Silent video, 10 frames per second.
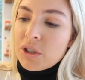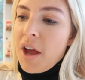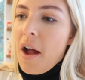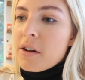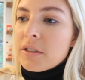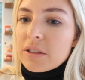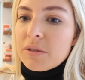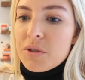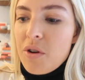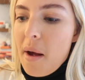was okay, you know,
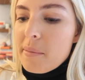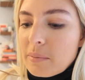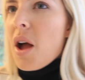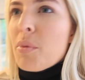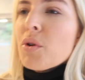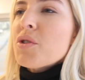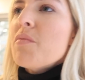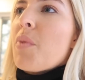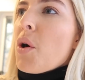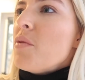it was right. I bought
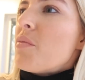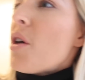some bone